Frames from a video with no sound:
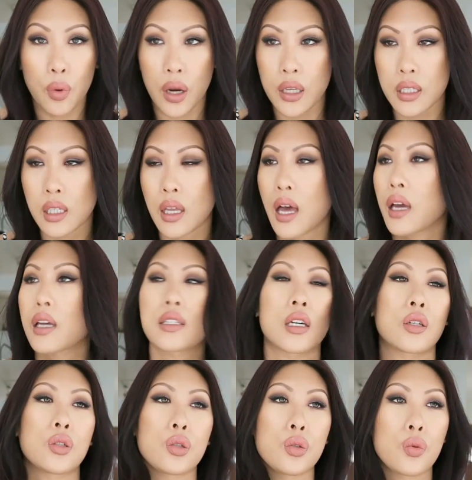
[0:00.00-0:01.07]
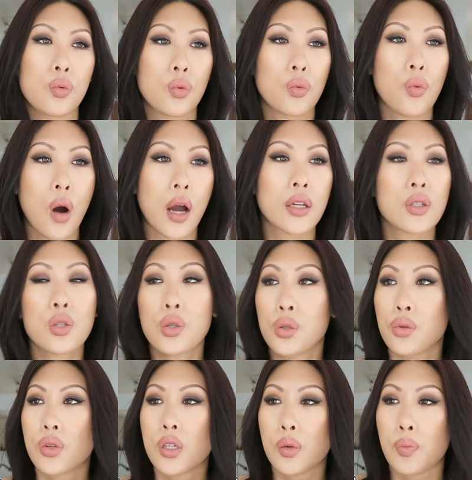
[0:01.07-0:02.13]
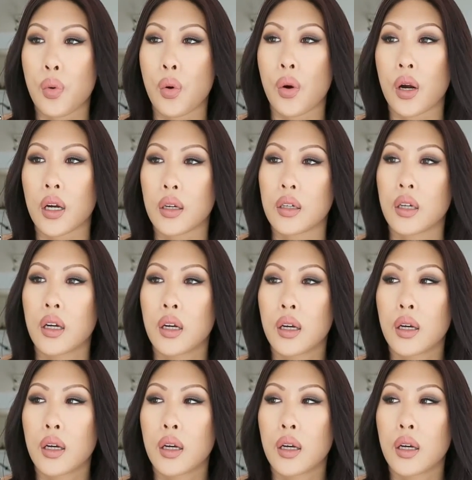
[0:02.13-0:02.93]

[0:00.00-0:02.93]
brands a lot because I do want to support